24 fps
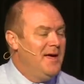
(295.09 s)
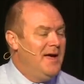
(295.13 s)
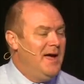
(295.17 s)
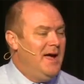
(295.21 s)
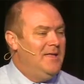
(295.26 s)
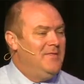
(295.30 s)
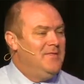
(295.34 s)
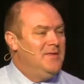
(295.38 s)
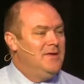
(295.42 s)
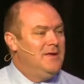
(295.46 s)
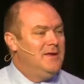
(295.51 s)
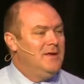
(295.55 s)

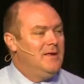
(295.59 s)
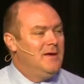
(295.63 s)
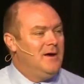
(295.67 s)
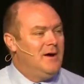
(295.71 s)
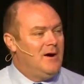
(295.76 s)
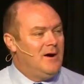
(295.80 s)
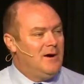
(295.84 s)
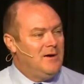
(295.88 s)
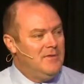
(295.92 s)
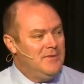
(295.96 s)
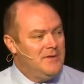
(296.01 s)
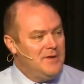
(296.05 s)
And then
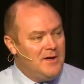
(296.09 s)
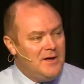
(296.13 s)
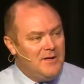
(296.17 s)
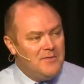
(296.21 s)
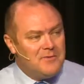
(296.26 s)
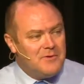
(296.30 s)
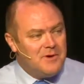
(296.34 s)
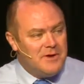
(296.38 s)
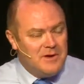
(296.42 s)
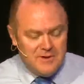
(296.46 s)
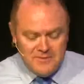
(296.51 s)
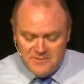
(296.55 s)
on the
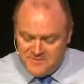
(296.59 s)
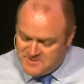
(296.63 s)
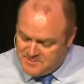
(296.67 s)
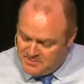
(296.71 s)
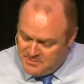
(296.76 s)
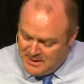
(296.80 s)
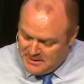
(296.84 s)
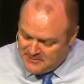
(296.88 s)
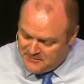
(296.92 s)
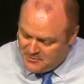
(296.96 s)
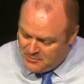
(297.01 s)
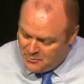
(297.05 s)
other end of the
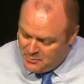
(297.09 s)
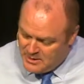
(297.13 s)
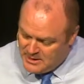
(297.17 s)
spectrum,